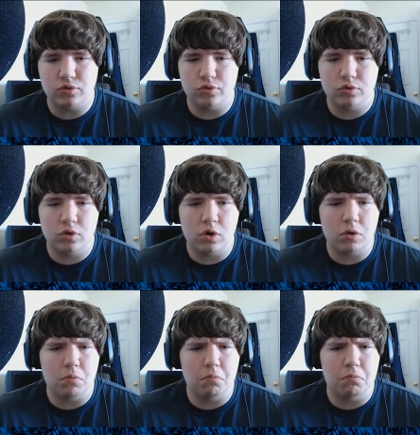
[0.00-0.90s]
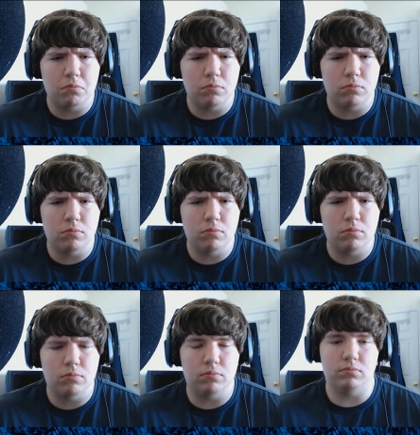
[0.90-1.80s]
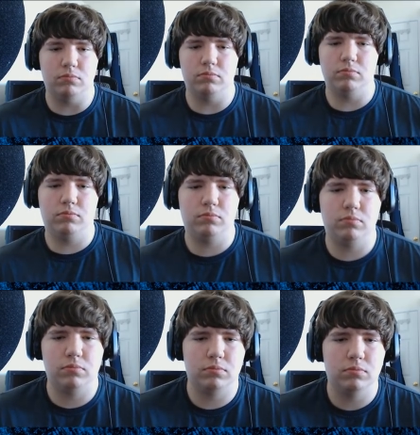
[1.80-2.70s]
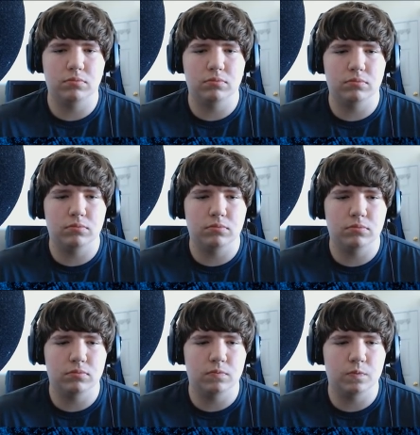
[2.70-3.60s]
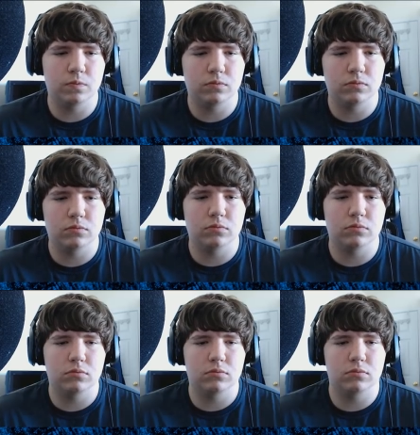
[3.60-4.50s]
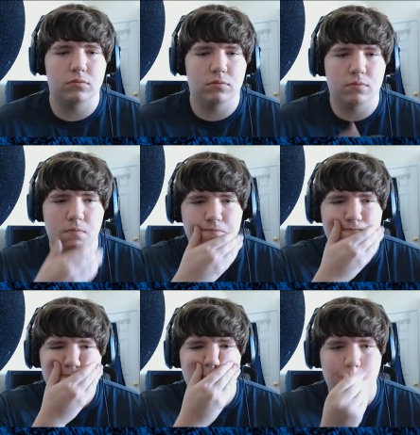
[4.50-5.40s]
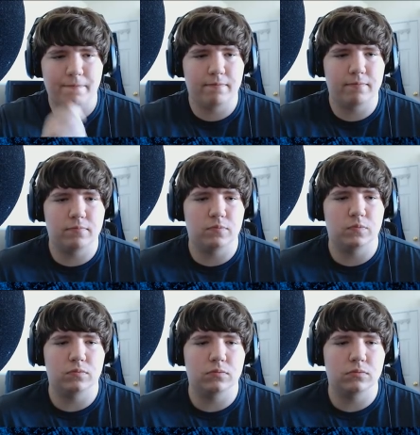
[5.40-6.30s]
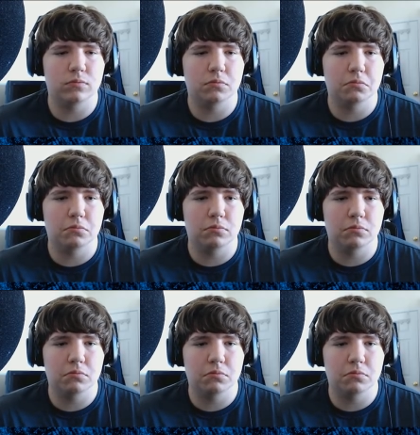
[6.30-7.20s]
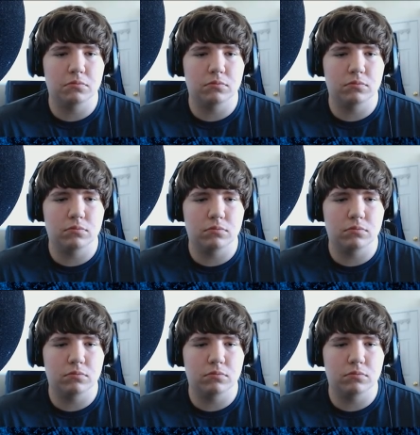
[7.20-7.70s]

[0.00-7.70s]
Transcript: No one is speaking in this clip.